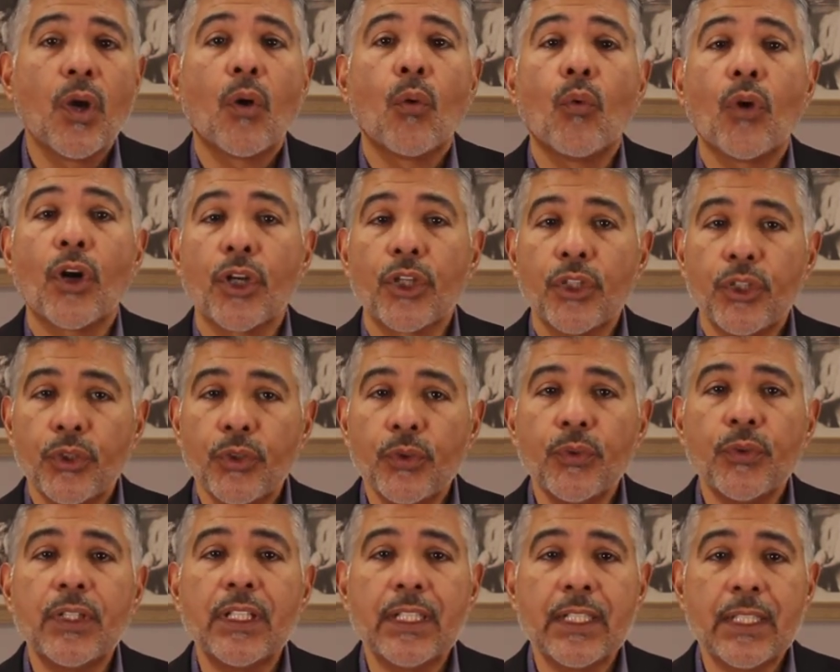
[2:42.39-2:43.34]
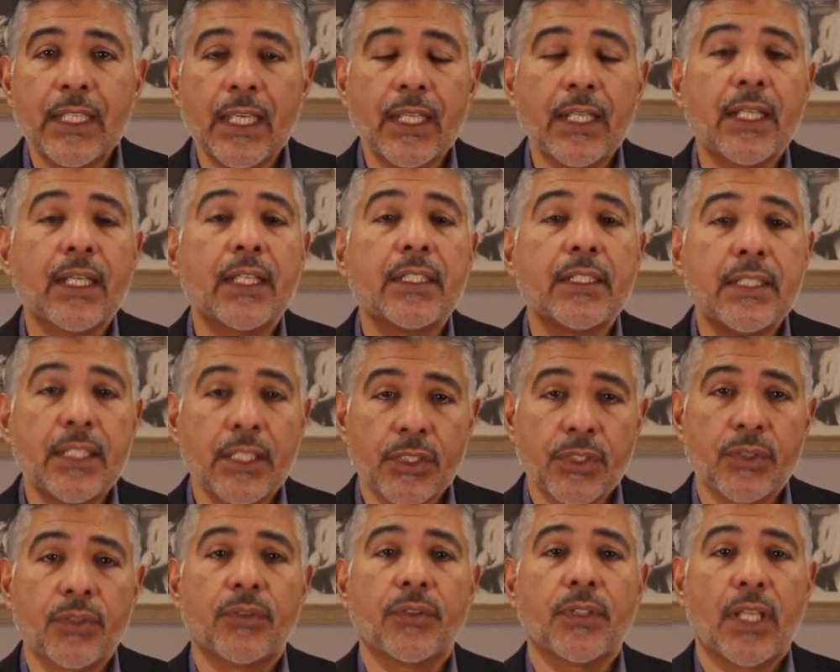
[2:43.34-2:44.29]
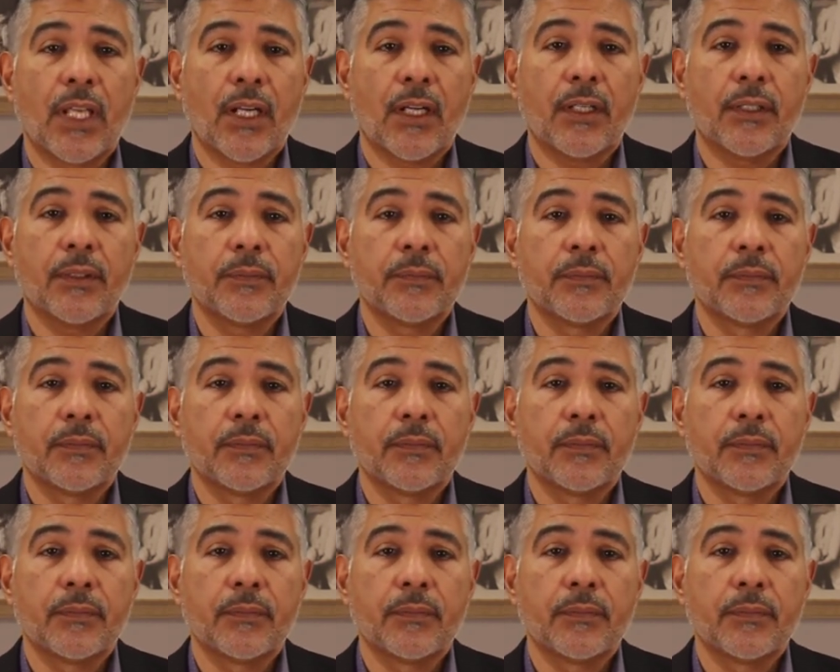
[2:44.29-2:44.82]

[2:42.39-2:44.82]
where you can get additional care.